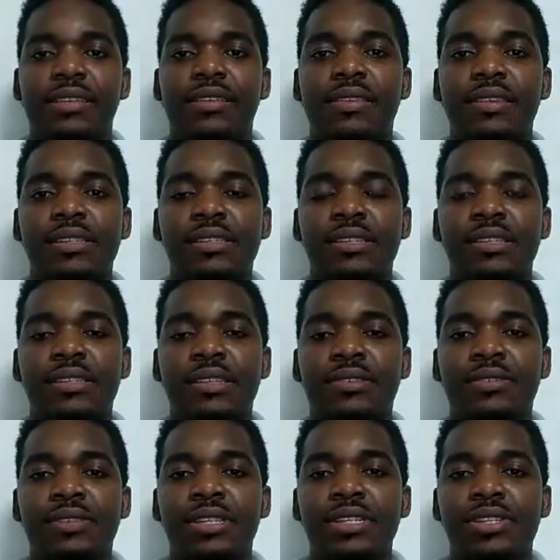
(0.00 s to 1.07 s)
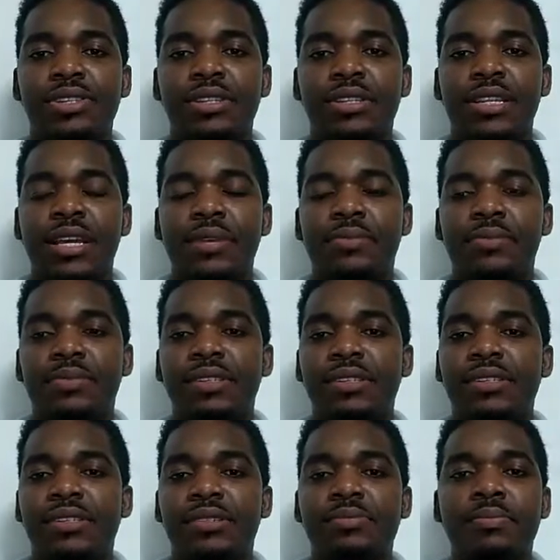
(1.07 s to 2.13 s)
This is a condition that
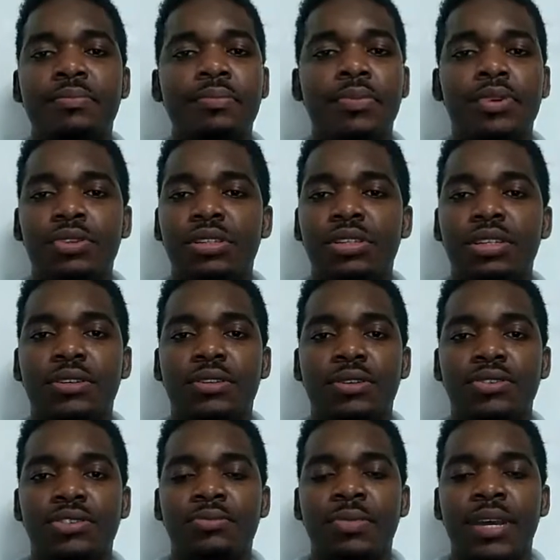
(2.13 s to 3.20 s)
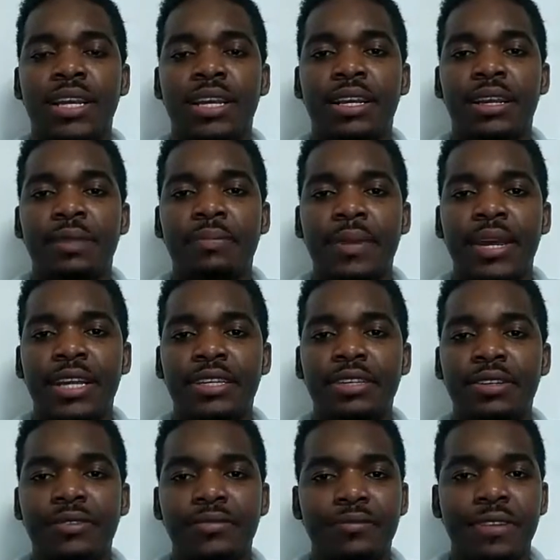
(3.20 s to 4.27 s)
is mostly caused by
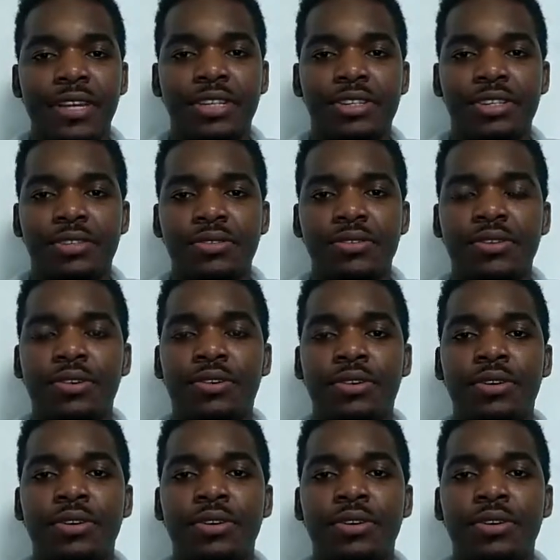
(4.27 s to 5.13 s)
chlamydia infections or